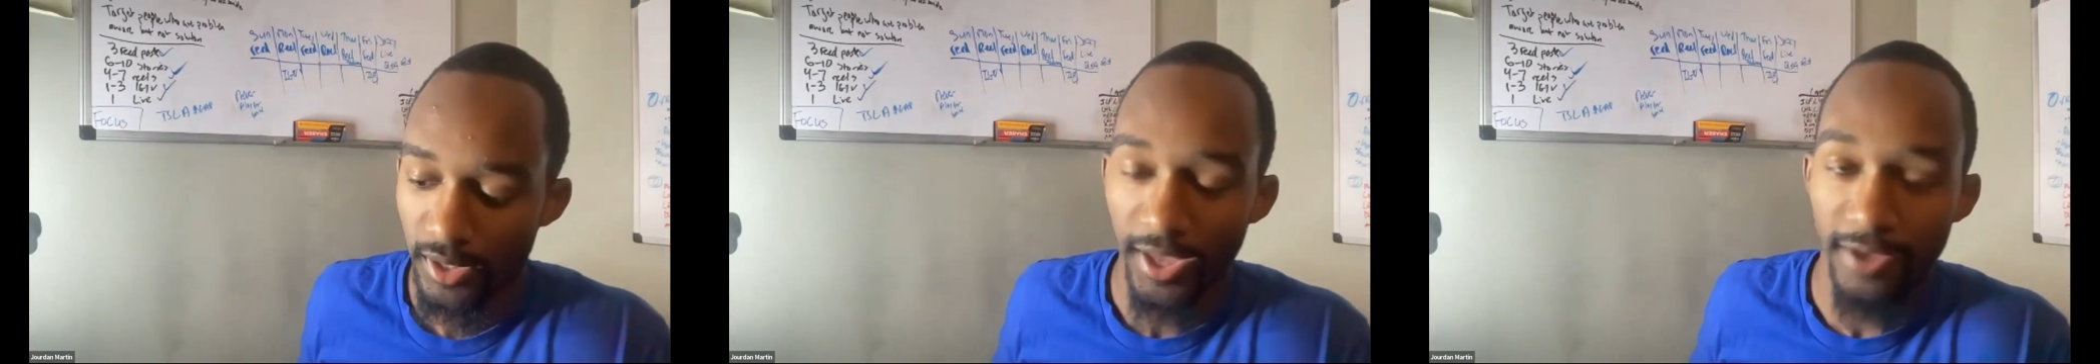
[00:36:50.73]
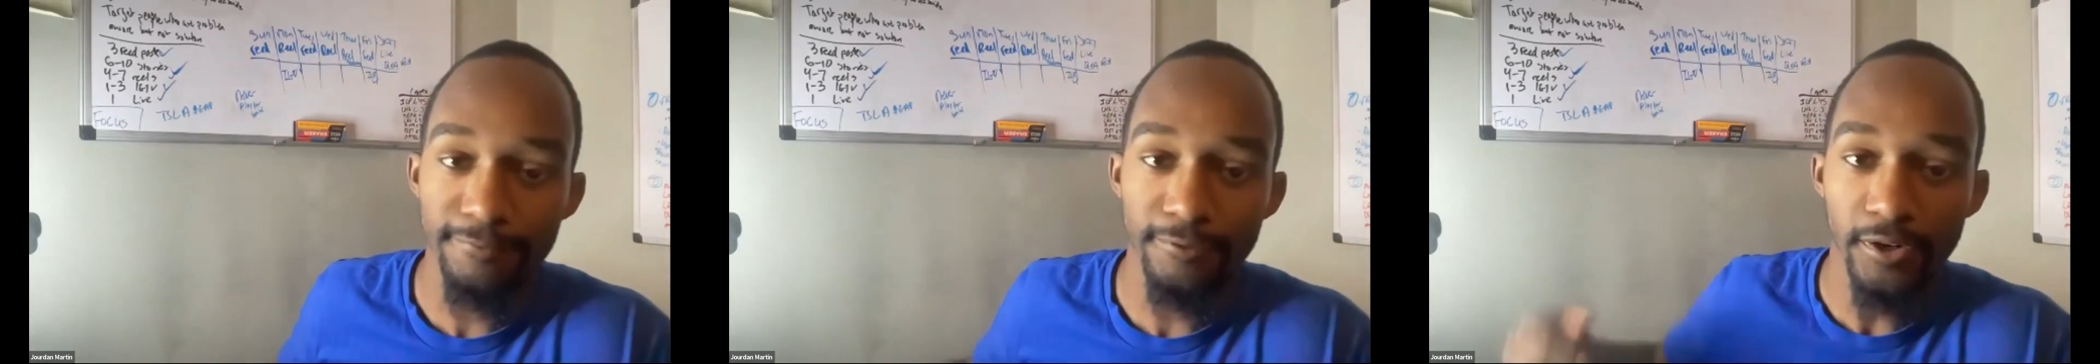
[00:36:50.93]

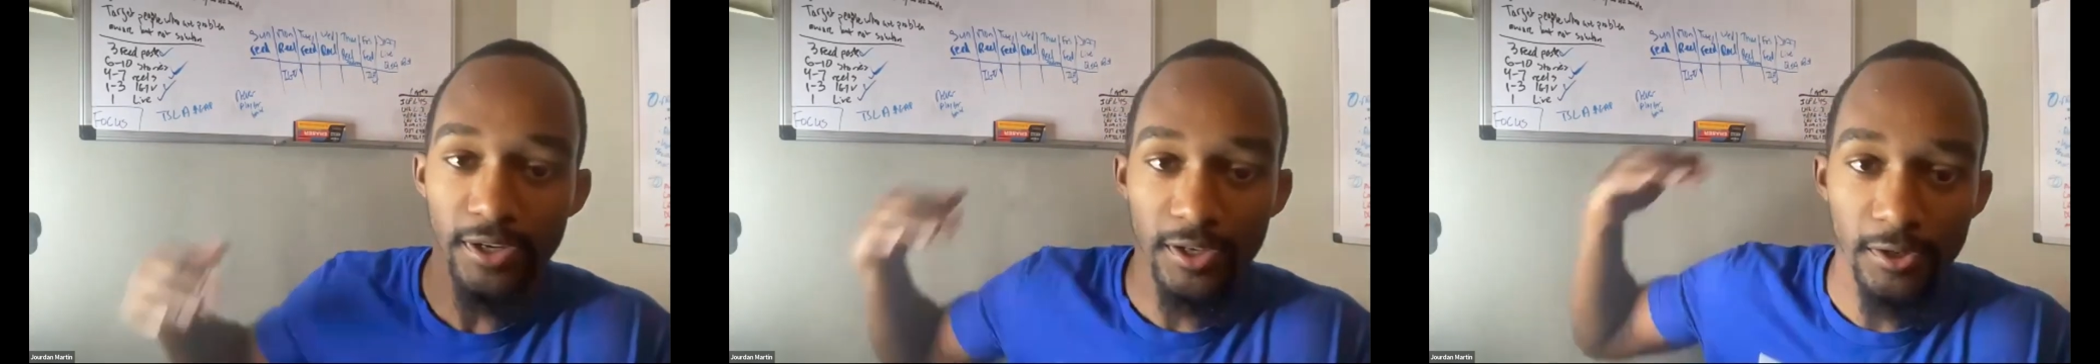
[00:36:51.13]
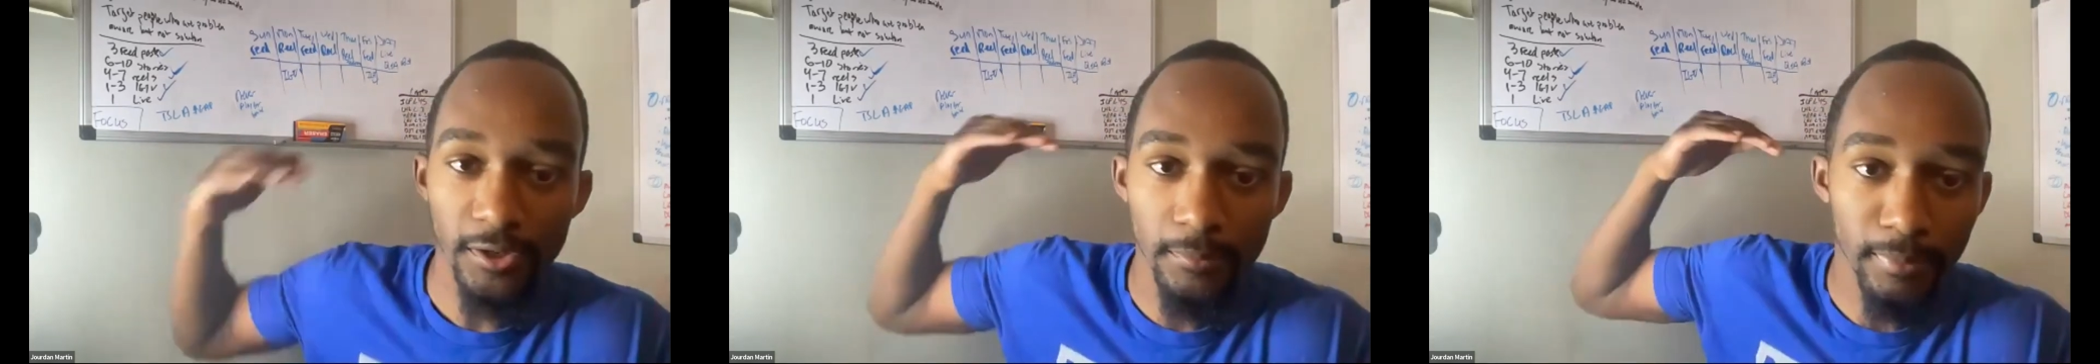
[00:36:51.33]
And for
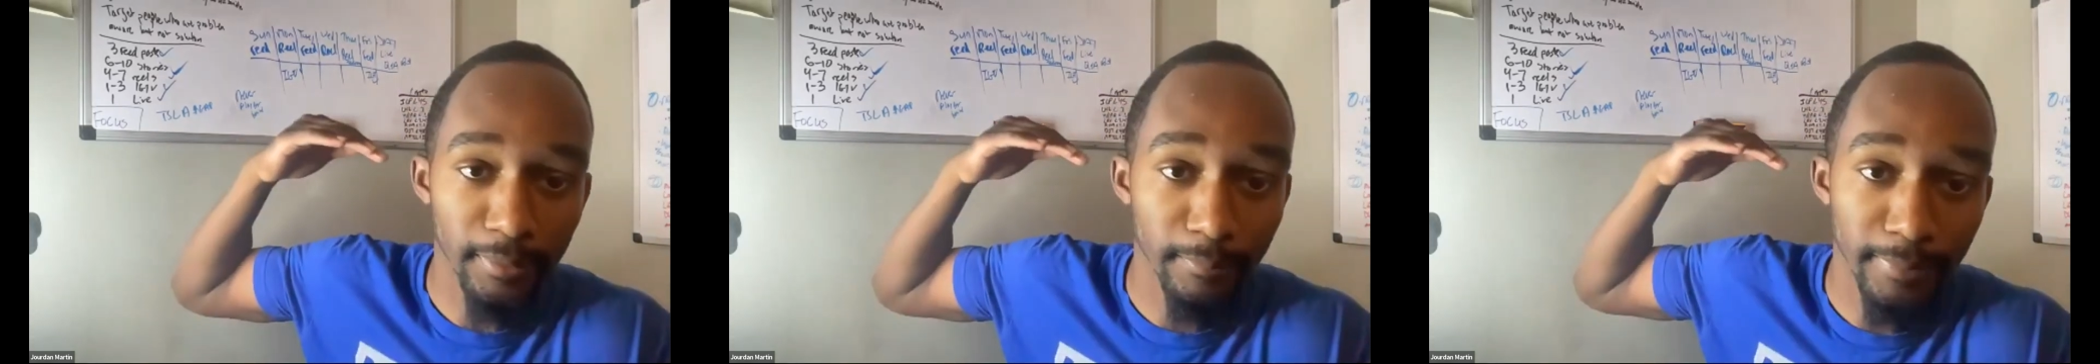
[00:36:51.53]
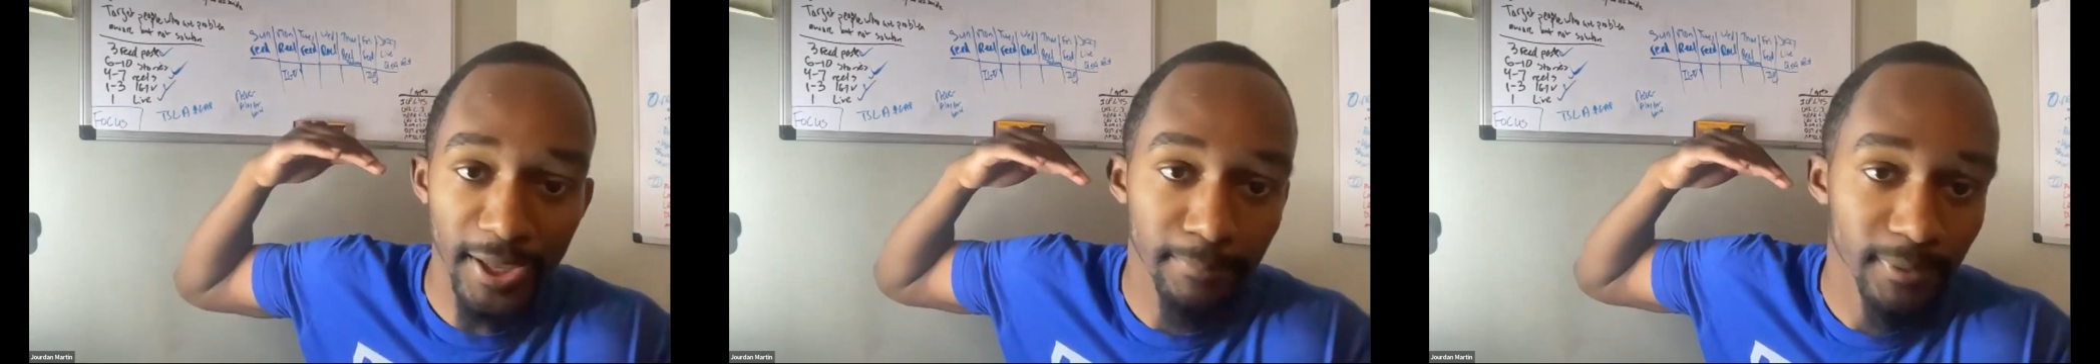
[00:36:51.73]
him,
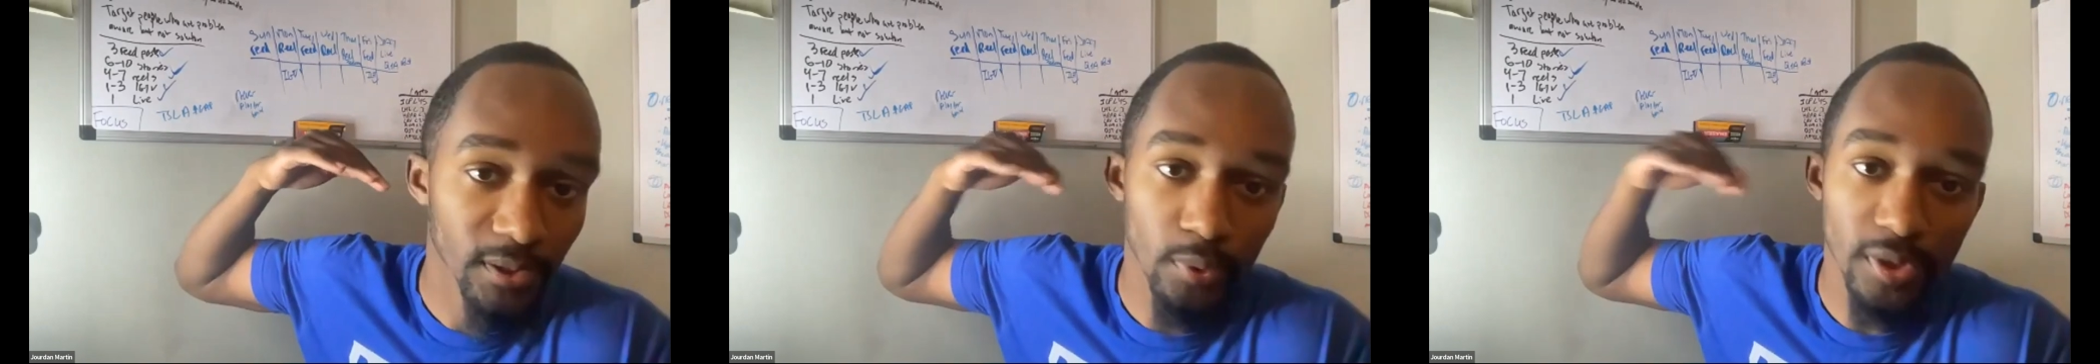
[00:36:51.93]
maybe